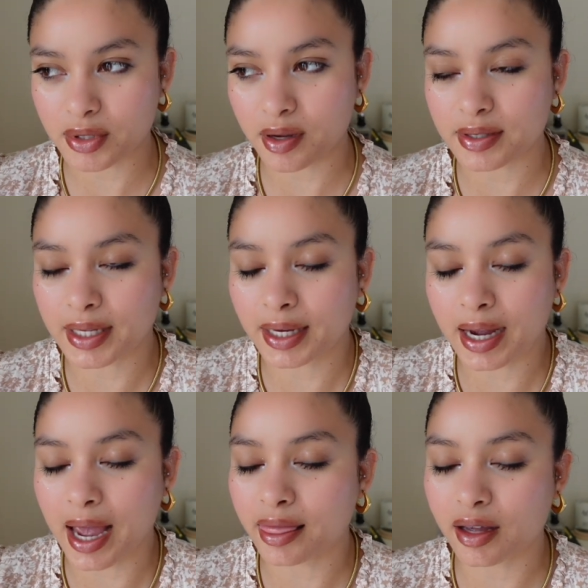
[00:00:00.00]
So I was like,
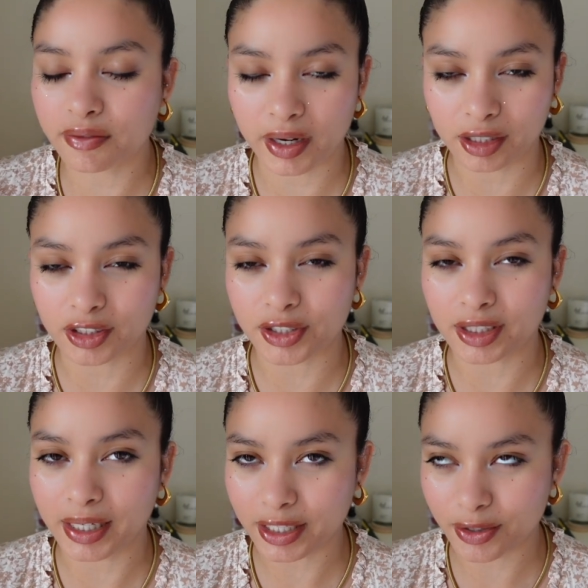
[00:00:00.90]
I love nectar.
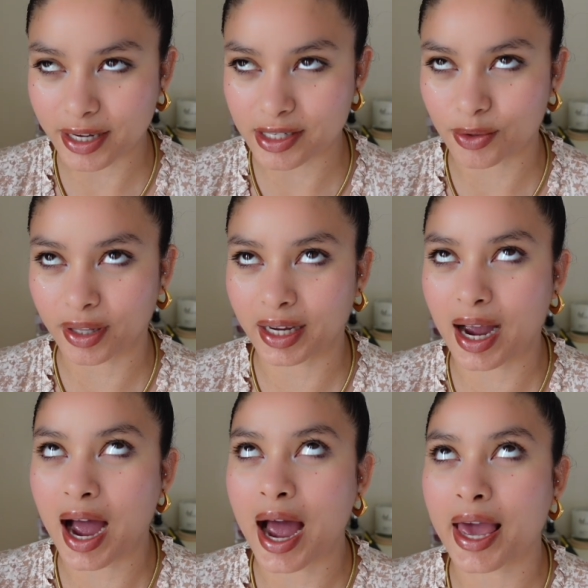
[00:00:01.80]
Like, you guys know, like,
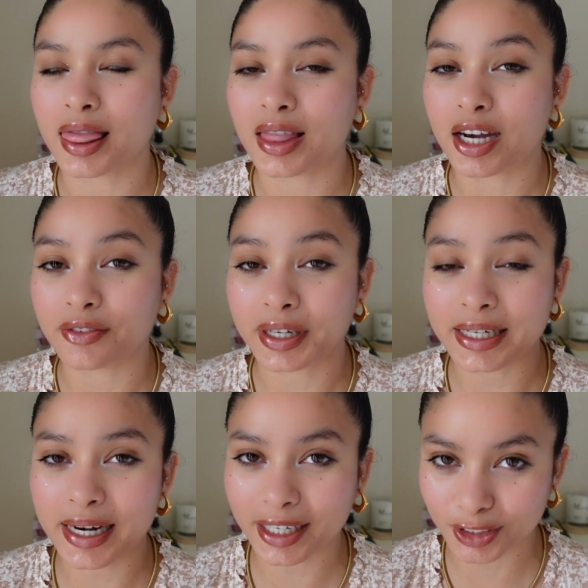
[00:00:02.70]
I love
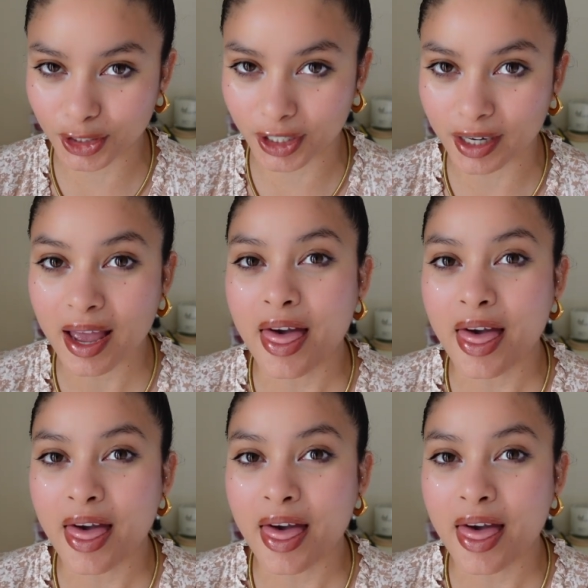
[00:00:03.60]
nectar.